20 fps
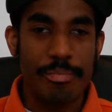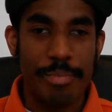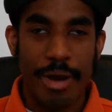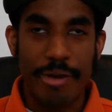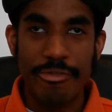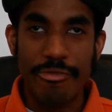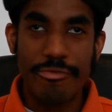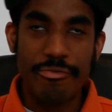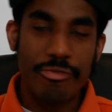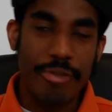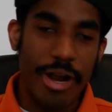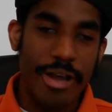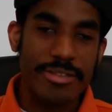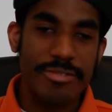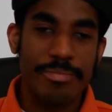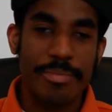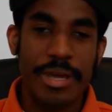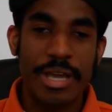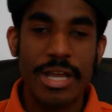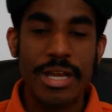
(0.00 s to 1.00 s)
bear with
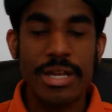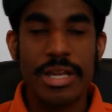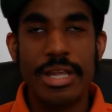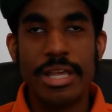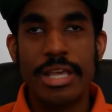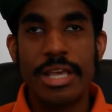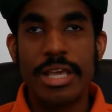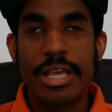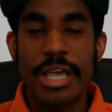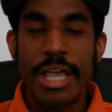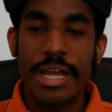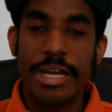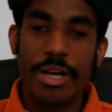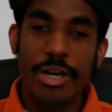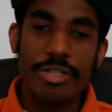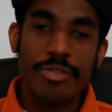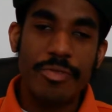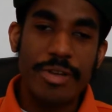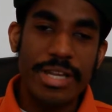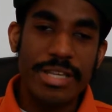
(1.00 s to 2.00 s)
Christ, man. He
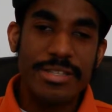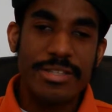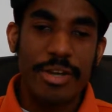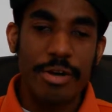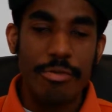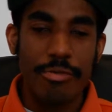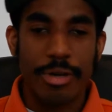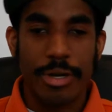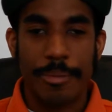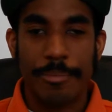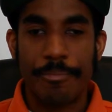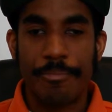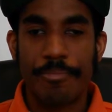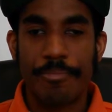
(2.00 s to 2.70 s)
knows what he's doing.